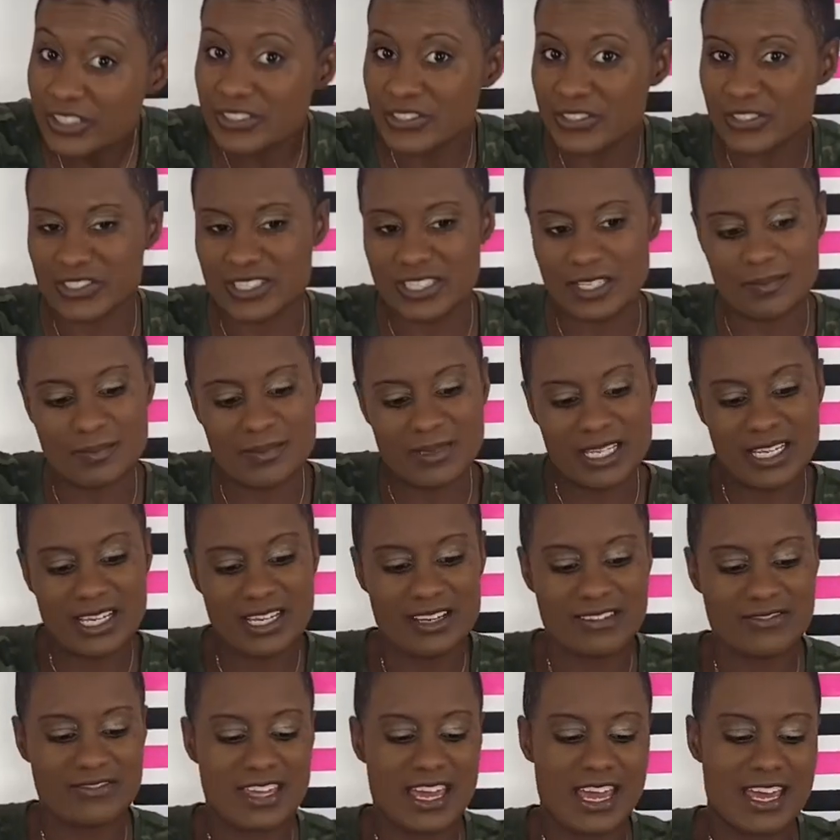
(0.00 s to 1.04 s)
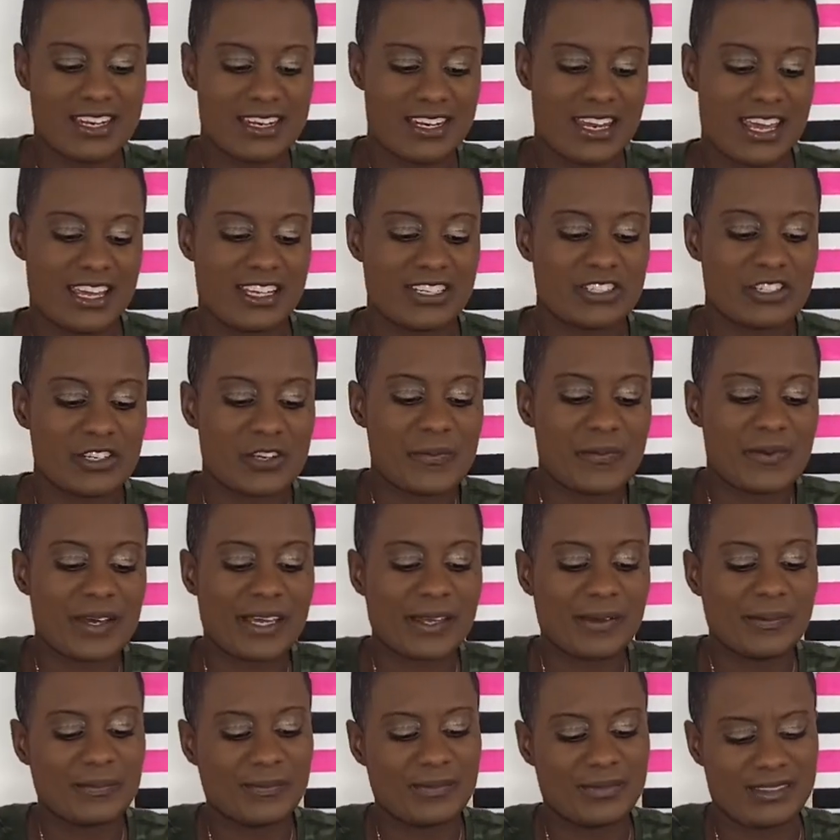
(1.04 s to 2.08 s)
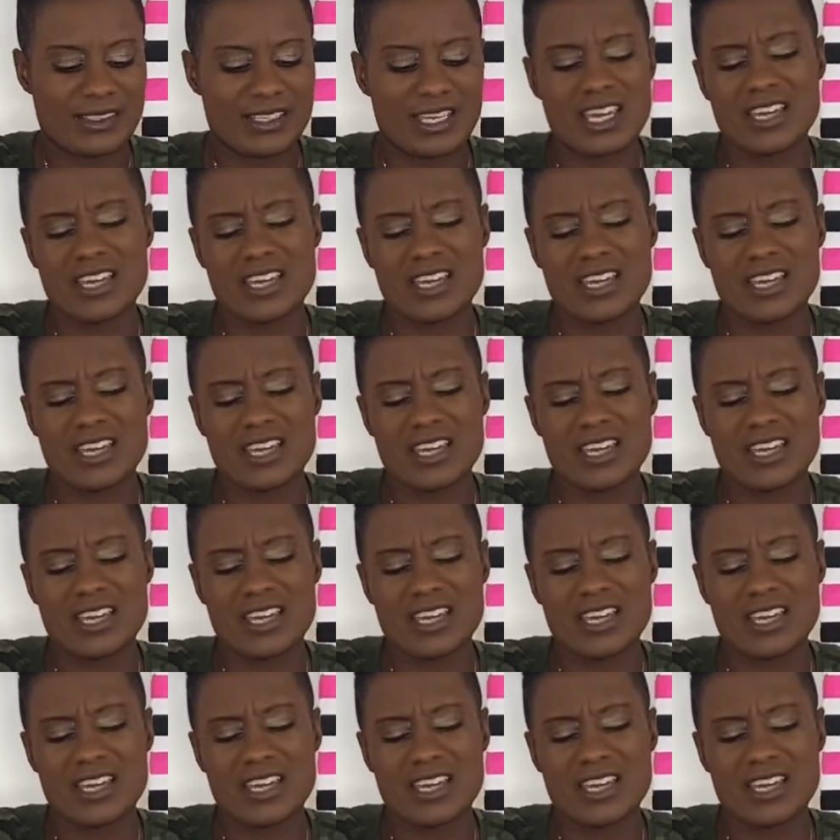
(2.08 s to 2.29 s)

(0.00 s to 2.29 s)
or something of that nature, but hey,